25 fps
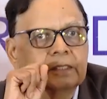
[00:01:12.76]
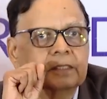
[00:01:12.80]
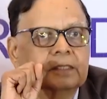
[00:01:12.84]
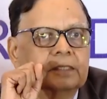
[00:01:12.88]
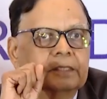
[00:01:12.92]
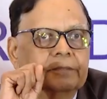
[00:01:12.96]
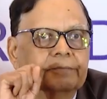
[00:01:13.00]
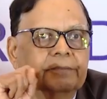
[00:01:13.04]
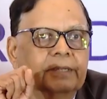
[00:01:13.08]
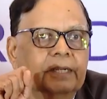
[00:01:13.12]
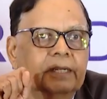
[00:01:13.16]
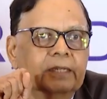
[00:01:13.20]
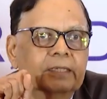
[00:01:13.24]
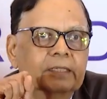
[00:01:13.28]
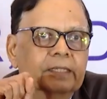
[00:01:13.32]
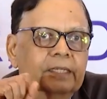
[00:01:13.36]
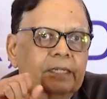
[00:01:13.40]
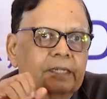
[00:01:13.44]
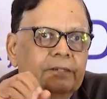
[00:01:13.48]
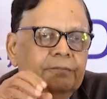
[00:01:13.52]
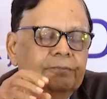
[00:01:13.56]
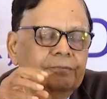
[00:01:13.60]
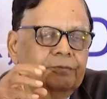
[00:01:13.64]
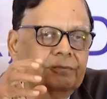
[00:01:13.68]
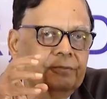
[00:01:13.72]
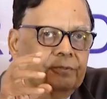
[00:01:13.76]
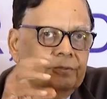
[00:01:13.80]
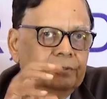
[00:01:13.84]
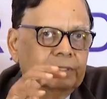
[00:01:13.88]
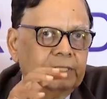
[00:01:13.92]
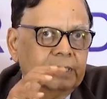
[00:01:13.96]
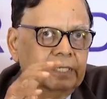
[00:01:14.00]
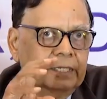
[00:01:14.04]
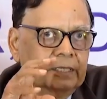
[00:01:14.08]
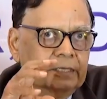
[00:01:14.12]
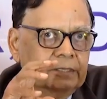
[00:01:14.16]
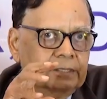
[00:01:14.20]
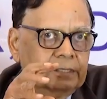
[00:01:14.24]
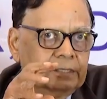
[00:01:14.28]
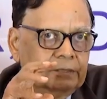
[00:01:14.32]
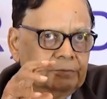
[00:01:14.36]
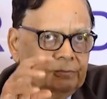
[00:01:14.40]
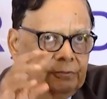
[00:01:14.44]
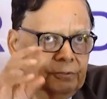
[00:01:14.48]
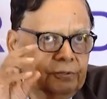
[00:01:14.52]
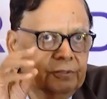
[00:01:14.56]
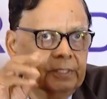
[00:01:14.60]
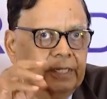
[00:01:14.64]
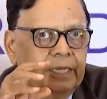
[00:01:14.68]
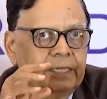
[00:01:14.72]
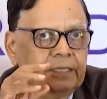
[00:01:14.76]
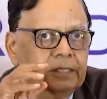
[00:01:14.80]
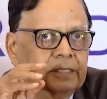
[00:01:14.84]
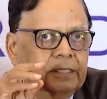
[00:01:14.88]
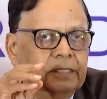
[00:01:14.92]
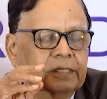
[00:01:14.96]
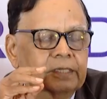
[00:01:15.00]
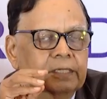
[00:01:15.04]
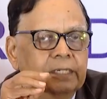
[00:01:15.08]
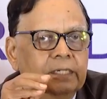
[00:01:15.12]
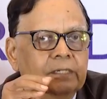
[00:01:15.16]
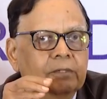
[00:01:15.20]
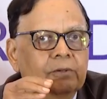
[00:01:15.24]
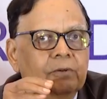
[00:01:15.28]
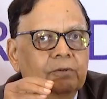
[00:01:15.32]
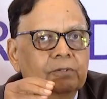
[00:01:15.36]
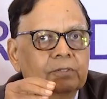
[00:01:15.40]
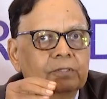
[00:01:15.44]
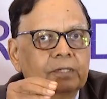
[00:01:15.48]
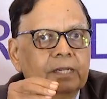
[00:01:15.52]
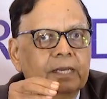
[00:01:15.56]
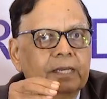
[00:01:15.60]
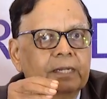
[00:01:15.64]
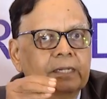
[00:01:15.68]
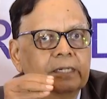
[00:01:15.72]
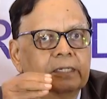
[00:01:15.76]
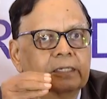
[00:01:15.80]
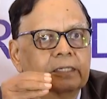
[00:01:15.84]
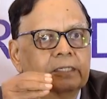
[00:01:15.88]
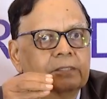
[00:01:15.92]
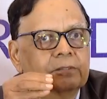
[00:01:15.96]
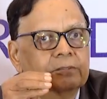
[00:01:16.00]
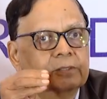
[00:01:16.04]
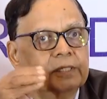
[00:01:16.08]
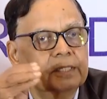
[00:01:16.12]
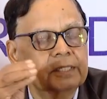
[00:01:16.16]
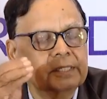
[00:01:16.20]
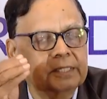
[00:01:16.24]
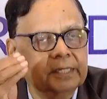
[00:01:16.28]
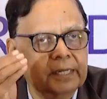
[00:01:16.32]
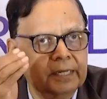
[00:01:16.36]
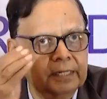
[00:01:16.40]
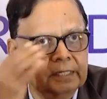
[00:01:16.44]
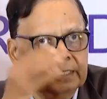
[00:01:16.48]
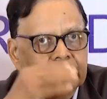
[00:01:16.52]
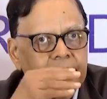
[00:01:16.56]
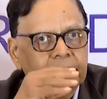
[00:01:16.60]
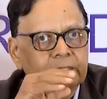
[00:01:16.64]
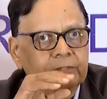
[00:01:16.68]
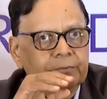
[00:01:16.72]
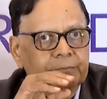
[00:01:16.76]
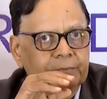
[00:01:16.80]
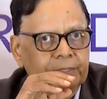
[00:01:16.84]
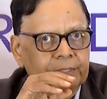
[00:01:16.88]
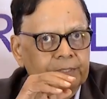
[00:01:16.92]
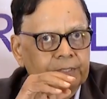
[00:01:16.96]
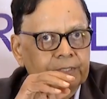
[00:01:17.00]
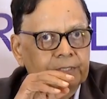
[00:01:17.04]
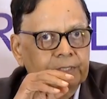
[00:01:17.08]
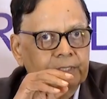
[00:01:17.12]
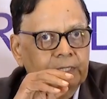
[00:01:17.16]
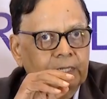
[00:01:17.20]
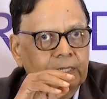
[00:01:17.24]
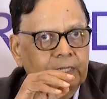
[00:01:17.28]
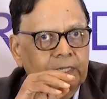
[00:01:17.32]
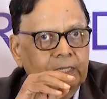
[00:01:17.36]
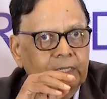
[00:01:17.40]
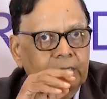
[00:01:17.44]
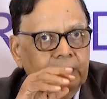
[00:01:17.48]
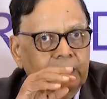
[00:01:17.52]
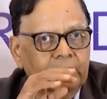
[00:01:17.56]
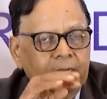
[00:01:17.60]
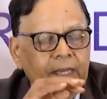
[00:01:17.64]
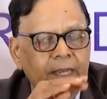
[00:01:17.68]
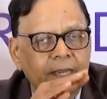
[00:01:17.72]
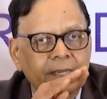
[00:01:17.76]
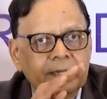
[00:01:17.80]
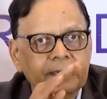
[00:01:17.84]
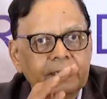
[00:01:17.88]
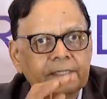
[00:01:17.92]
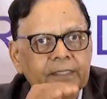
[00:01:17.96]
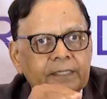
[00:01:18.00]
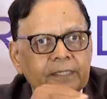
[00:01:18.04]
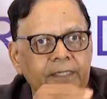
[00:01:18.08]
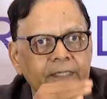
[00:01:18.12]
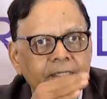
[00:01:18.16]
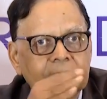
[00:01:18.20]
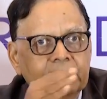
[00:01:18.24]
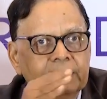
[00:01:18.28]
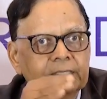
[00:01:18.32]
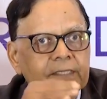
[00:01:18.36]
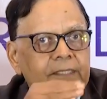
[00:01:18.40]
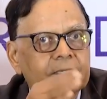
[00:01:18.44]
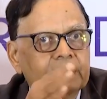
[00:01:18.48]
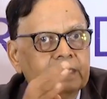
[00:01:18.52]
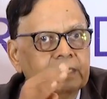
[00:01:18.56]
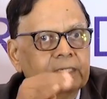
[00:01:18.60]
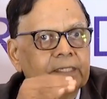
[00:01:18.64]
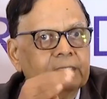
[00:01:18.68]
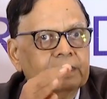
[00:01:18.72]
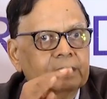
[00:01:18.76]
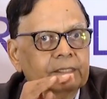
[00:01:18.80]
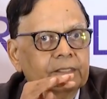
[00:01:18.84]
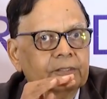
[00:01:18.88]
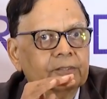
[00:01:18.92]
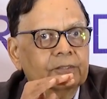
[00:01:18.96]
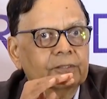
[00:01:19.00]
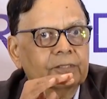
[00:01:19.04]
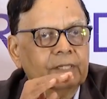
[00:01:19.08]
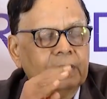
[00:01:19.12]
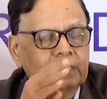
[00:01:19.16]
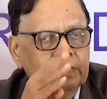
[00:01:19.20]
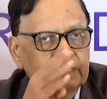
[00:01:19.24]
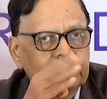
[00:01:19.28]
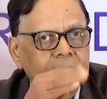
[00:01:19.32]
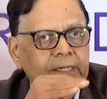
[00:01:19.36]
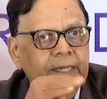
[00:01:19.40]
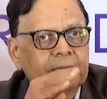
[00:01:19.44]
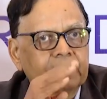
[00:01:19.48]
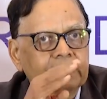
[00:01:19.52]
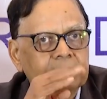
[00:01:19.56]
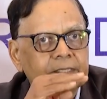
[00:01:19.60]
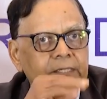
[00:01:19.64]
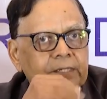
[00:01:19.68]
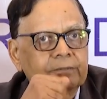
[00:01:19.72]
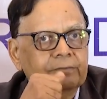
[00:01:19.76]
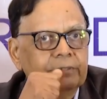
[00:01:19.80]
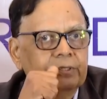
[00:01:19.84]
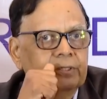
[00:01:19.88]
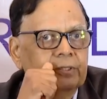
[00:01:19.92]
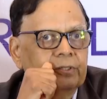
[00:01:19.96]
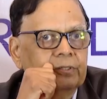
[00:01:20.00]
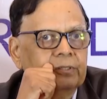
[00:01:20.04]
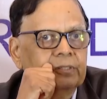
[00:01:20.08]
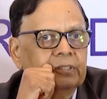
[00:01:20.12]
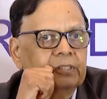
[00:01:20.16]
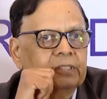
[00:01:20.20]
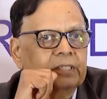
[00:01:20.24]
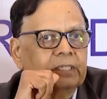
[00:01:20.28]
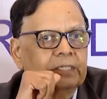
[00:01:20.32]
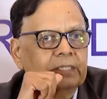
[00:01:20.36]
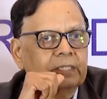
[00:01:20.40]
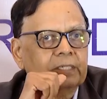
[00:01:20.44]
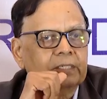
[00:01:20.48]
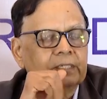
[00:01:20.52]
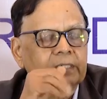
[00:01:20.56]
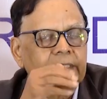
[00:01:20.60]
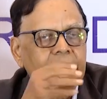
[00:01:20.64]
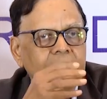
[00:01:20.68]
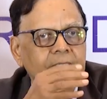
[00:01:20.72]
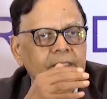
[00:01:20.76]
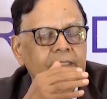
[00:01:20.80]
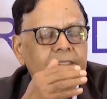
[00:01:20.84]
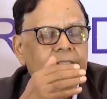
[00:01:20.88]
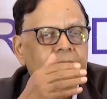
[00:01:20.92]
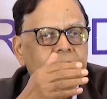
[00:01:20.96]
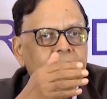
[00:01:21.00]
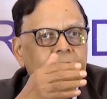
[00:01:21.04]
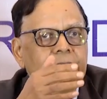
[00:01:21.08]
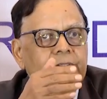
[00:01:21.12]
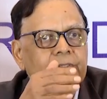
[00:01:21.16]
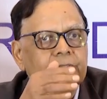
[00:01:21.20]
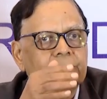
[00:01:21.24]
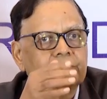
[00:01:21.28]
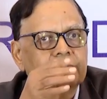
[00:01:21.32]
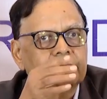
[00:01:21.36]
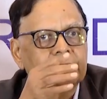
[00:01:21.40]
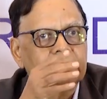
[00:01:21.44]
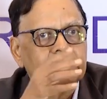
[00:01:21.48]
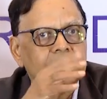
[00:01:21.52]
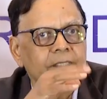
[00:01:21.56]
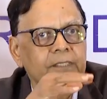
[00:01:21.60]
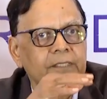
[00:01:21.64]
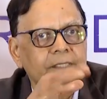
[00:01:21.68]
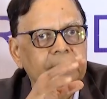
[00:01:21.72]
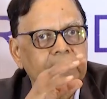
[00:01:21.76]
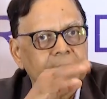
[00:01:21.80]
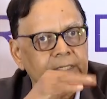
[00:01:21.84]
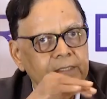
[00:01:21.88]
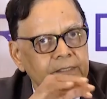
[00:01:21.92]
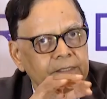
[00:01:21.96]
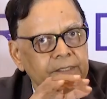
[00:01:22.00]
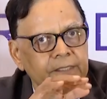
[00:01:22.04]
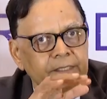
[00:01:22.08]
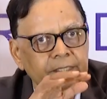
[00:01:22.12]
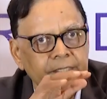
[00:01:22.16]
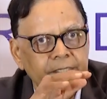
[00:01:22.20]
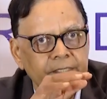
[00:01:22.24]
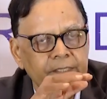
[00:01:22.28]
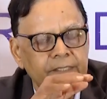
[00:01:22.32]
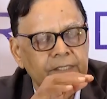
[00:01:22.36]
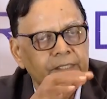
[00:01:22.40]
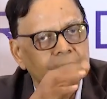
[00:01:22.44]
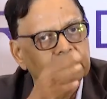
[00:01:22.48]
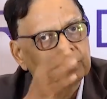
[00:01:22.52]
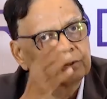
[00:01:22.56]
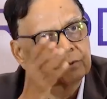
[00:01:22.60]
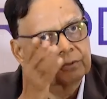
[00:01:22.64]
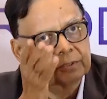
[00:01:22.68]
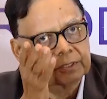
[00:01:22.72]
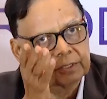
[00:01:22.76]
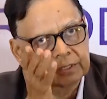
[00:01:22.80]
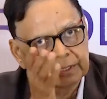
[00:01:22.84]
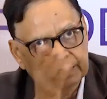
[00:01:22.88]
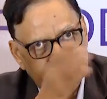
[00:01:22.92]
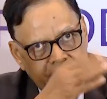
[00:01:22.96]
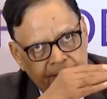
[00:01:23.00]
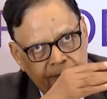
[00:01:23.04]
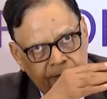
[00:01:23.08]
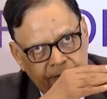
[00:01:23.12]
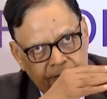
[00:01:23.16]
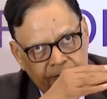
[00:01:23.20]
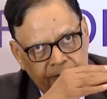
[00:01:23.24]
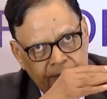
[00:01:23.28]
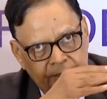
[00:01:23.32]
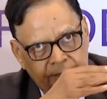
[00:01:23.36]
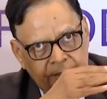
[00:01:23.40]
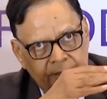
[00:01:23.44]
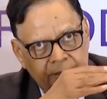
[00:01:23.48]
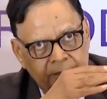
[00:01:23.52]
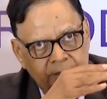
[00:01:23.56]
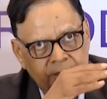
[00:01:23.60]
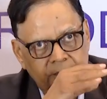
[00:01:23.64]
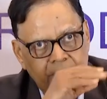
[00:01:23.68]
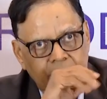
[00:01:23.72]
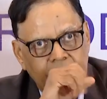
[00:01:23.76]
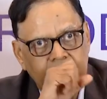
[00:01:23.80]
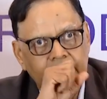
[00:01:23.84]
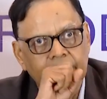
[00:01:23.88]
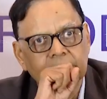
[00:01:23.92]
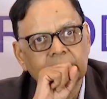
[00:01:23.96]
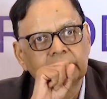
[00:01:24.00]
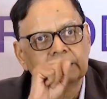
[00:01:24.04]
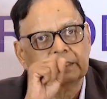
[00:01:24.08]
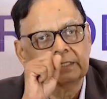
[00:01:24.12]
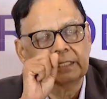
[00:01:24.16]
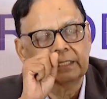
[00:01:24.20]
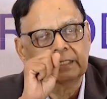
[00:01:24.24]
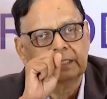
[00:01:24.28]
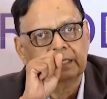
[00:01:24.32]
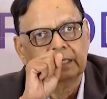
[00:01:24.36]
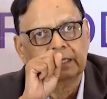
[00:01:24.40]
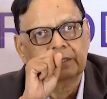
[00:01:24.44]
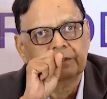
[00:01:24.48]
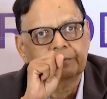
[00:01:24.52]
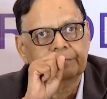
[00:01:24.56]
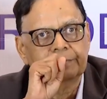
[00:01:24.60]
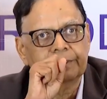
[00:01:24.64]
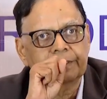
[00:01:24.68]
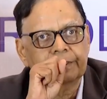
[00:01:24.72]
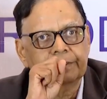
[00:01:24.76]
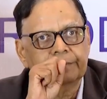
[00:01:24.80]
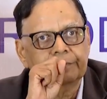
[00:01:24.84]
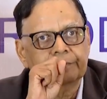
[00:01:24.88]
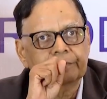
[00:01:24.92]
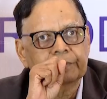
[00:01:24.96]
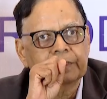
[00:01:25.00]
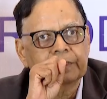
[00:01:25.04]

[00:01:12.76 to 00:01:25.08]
Similarly, there are few taxes that go directly to the central government. Anything that's related to any tax revenues that are related to the union territories, they go straight to the central government.